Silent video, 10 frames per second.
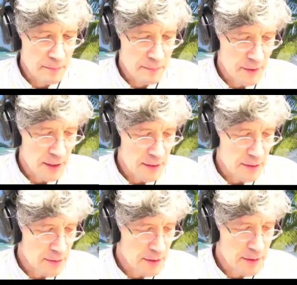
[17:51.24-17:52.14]
Yeah,
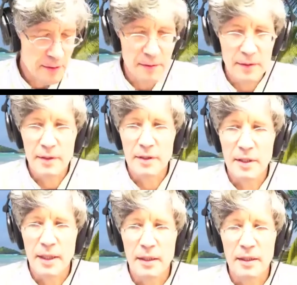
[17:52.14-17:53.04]
so it is an
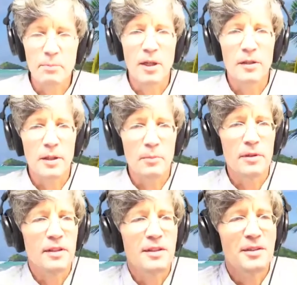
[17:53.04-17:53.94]
endless market,
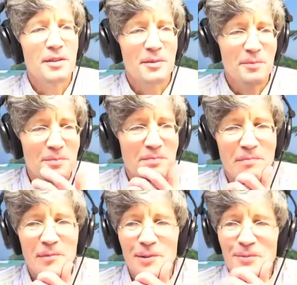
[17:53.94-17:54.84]
but I just,
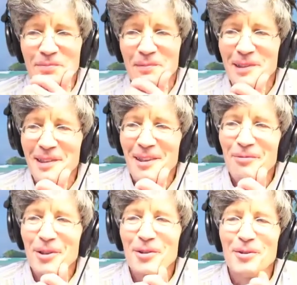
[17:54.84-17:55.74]
I
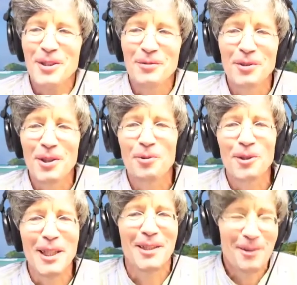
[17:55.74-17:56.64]
felt a different calling.